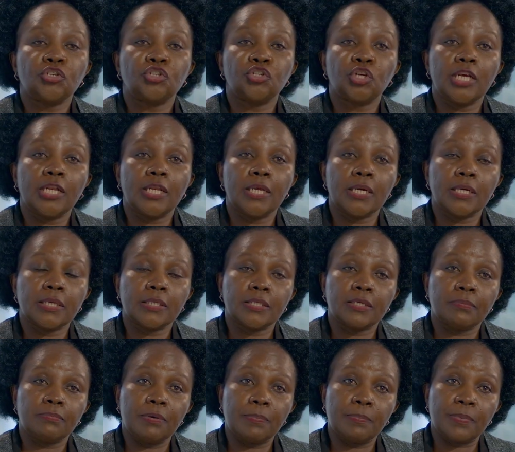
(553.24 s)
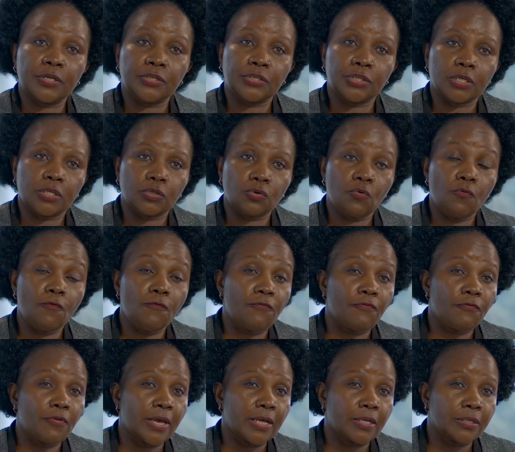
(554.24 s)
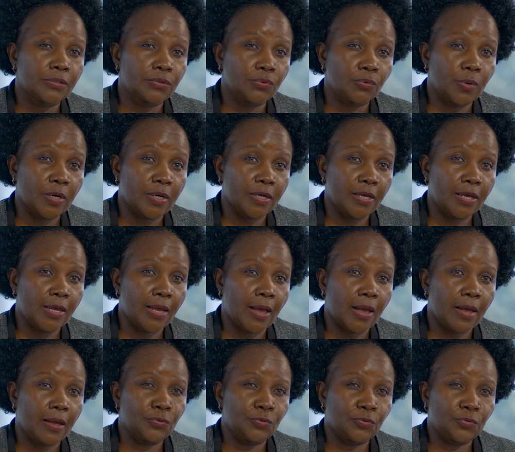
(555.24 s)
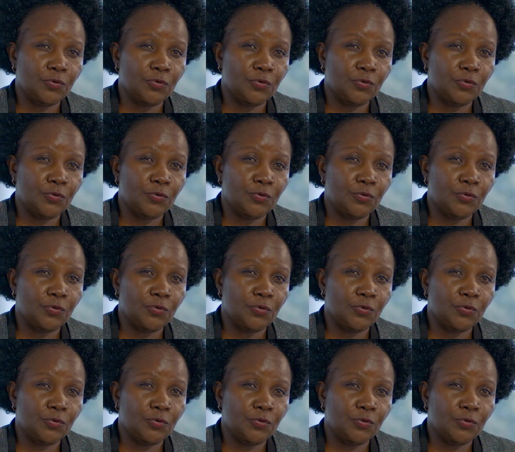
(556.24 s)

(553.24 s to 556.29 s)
jailing TB patients who failed to adhere to